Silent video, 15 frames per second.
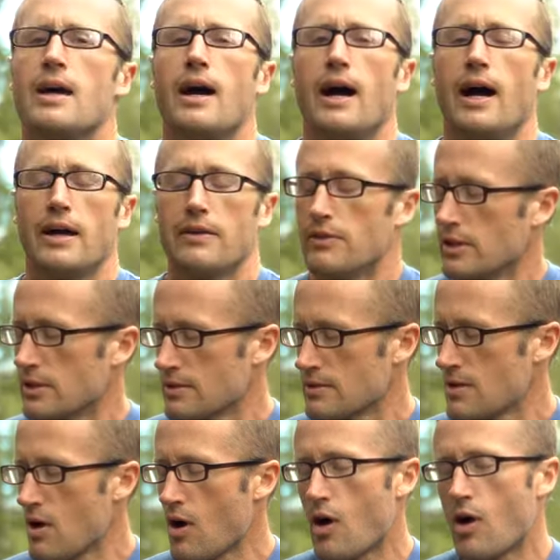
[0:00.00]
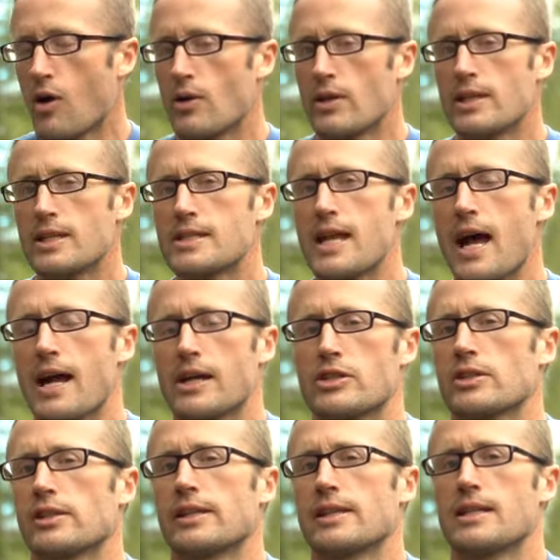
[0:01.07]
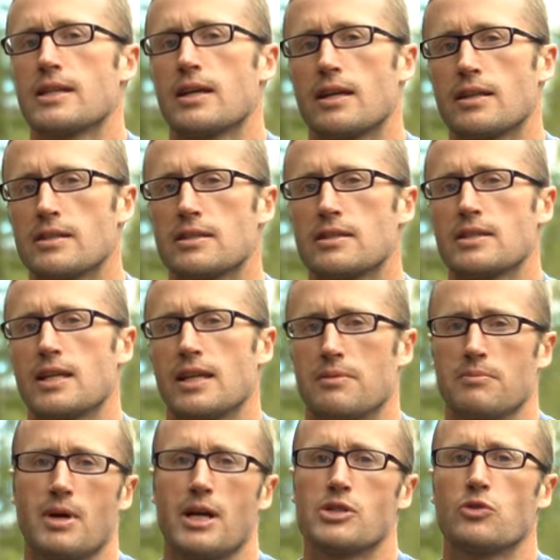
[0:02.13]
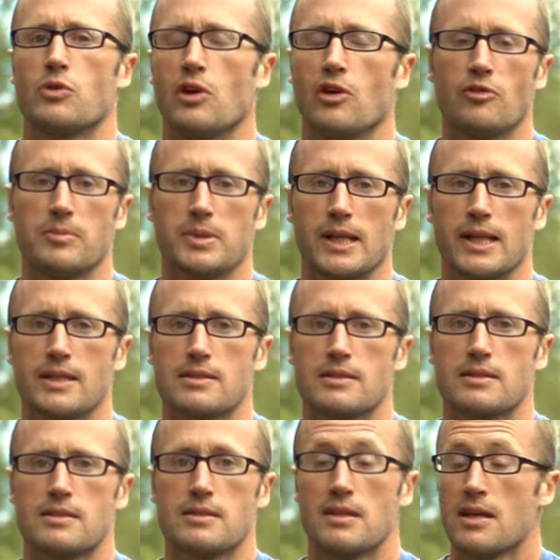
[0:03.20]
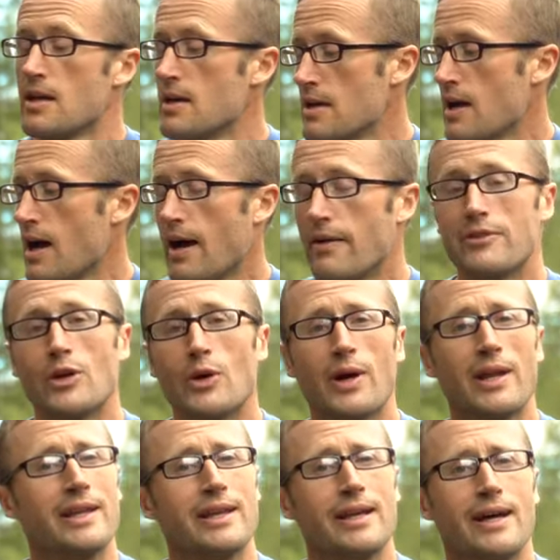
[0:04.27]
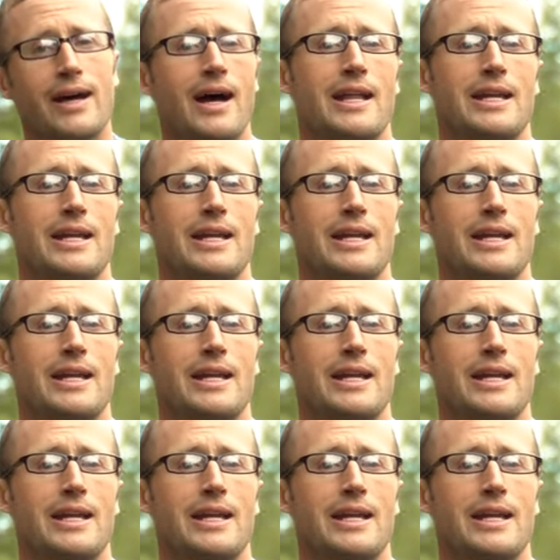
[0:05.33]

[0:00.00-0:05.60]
Ivan, are these actually 10 by 12 plates? I have no idea. I